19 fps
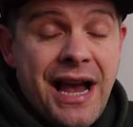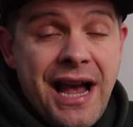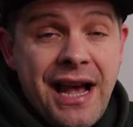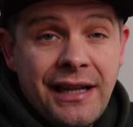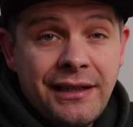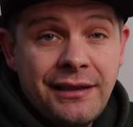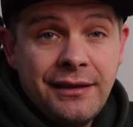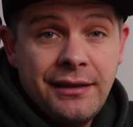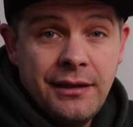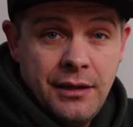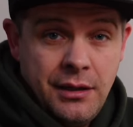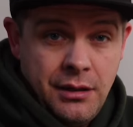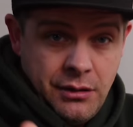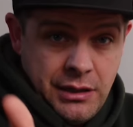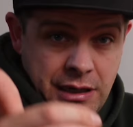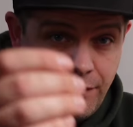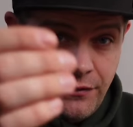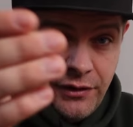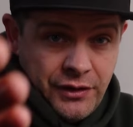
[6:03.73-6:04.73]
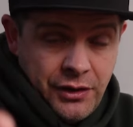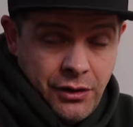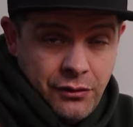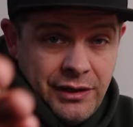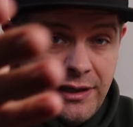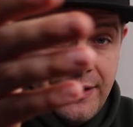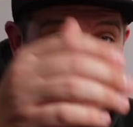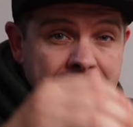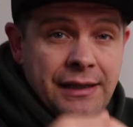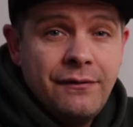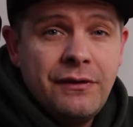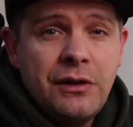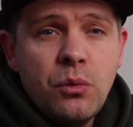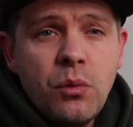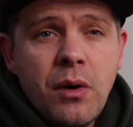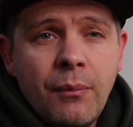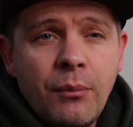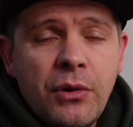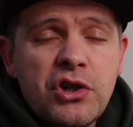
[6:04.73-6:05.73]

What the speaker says: And I have the Sony ZV-1,